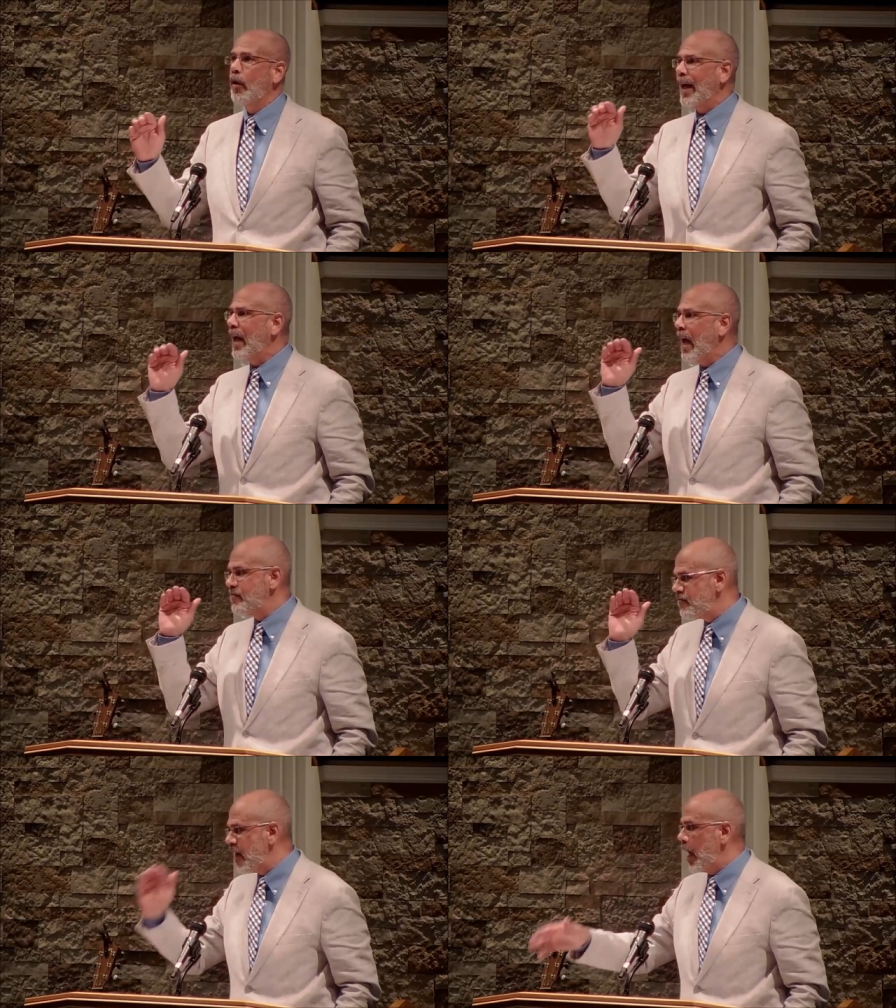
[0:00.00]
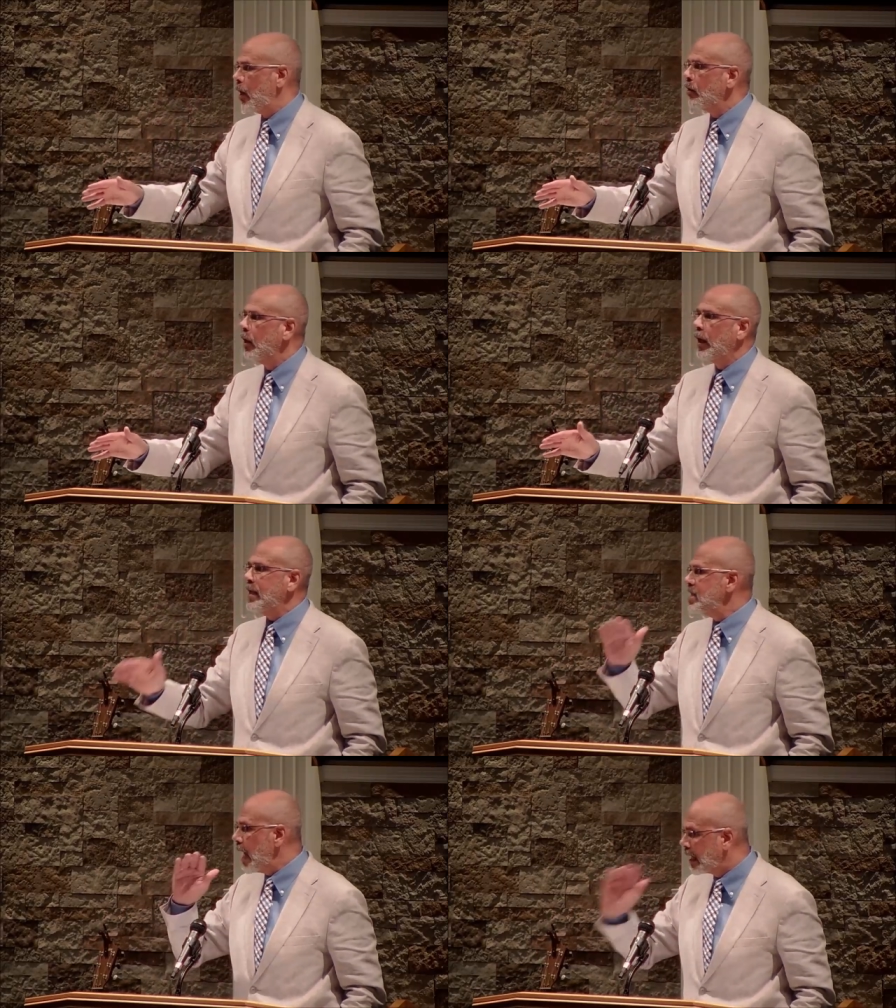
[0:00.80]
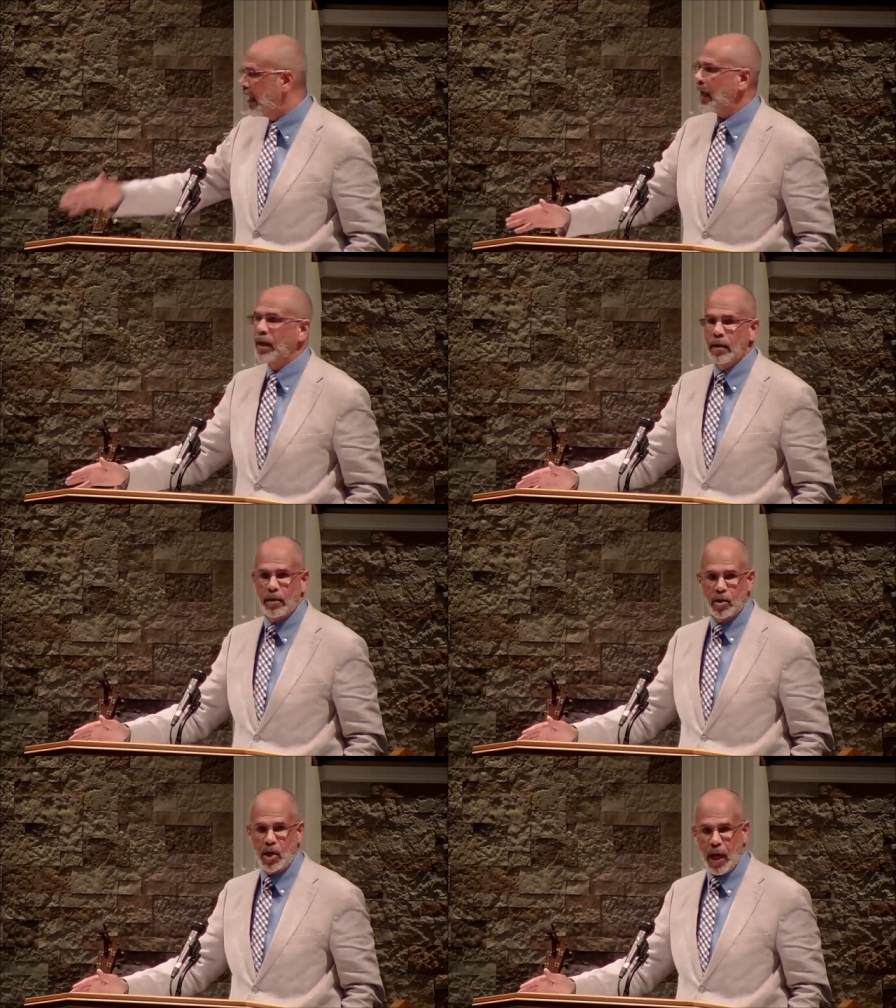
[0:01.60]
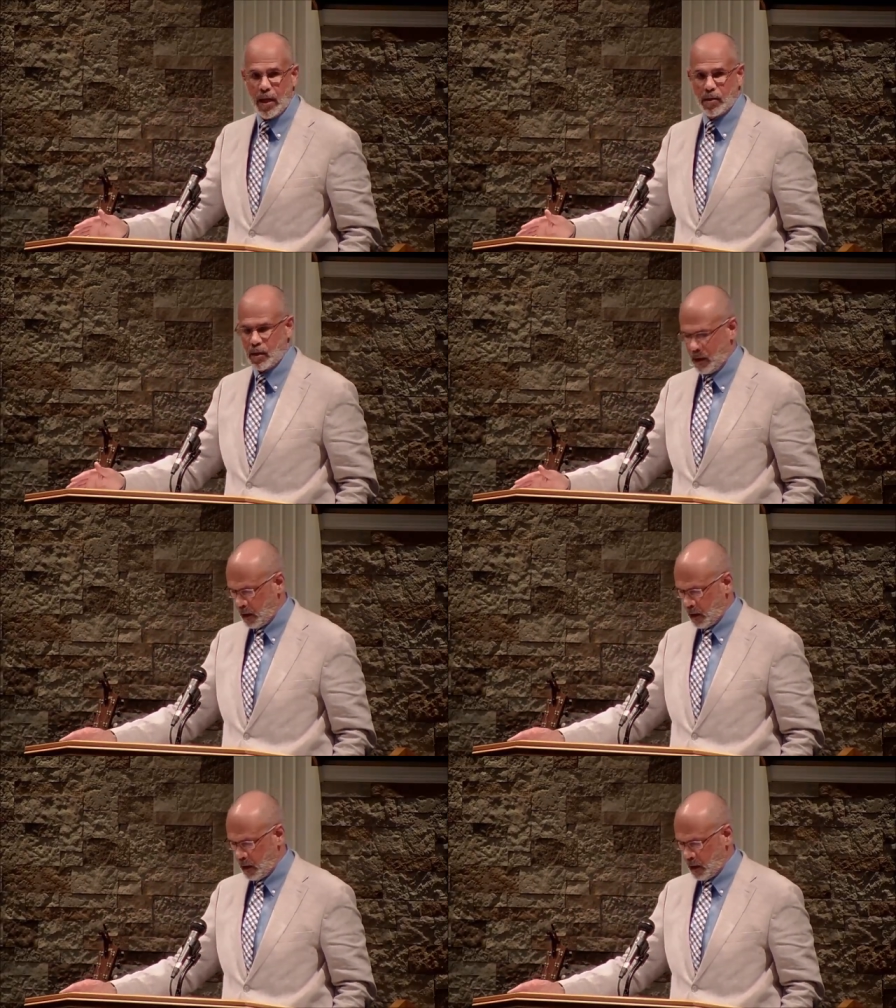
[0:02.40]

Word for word: that guy failed. He's not getting another chance.